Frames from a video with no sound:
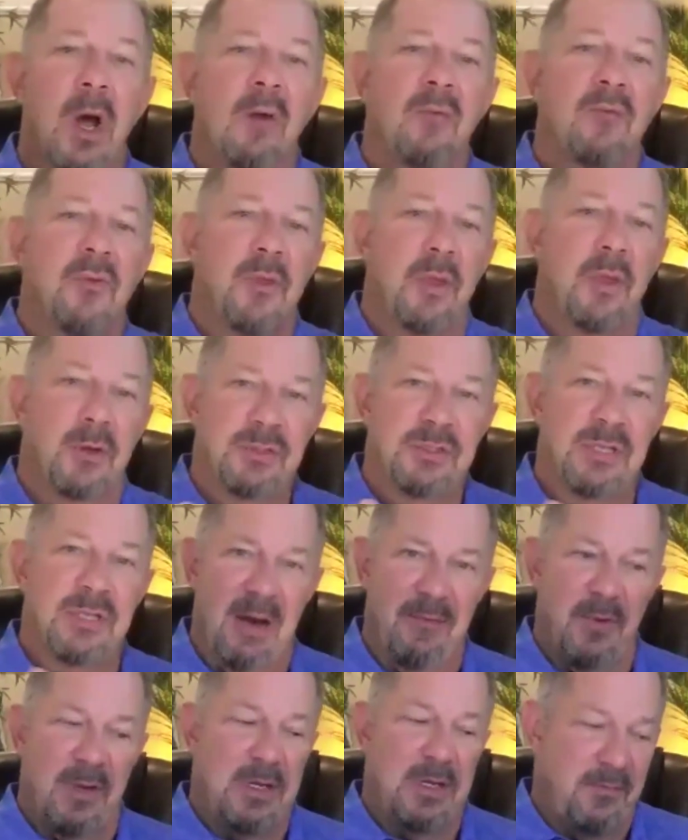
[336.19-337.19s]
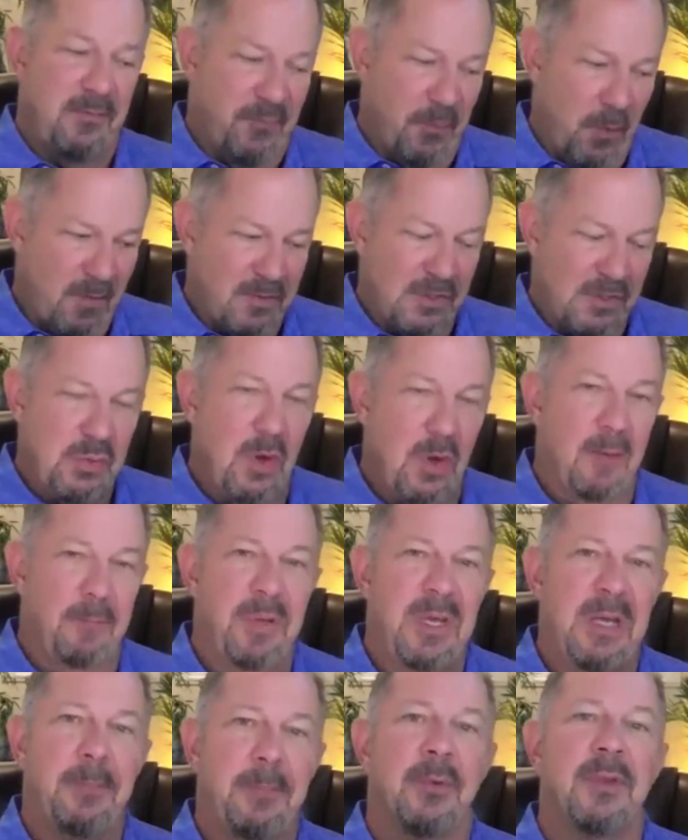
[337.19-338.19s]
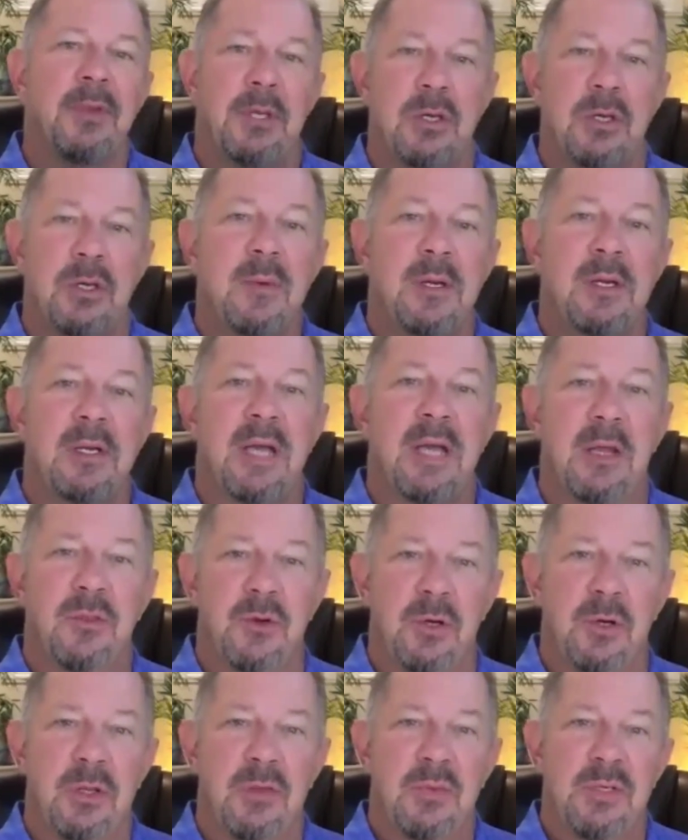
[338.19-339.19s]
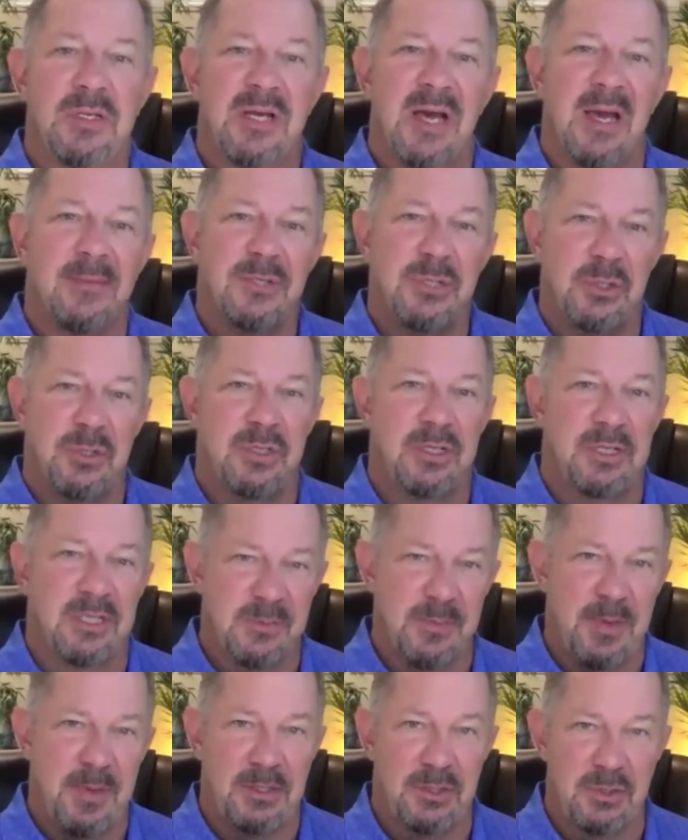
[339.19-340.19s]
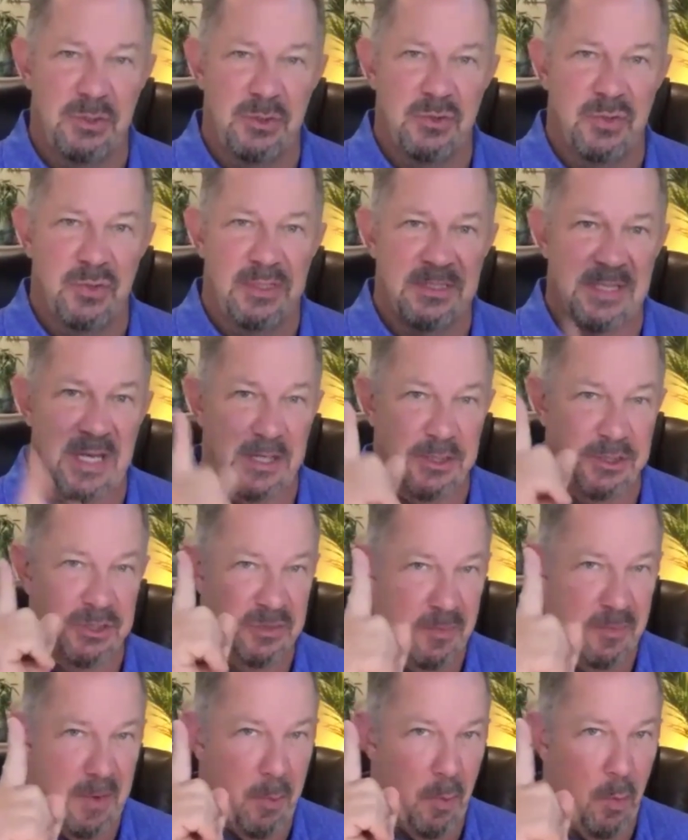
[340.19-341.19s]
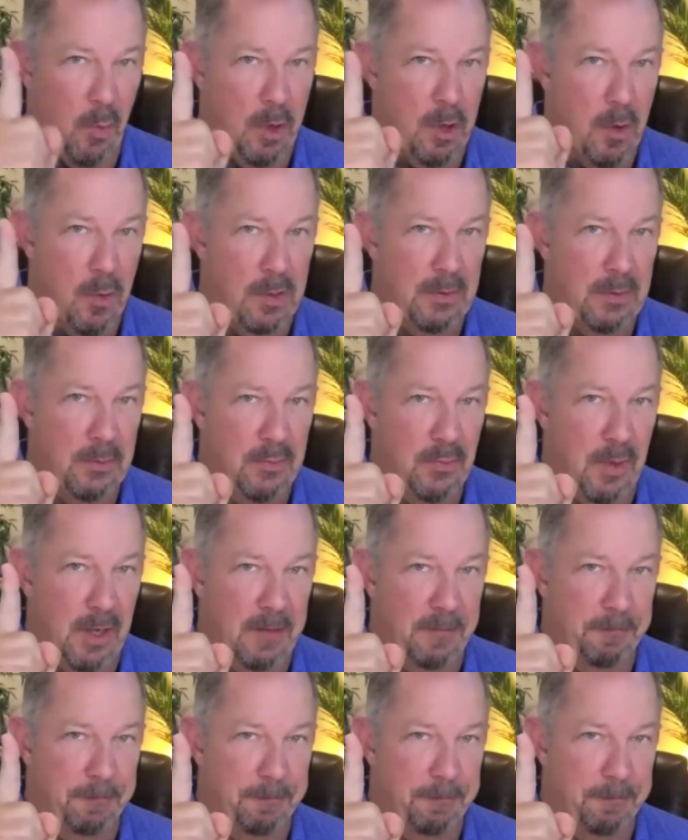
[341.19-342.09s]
For those, for every 12 people that you communicate 33 times, you can expect 2 transactions. Remember, we're going with 1.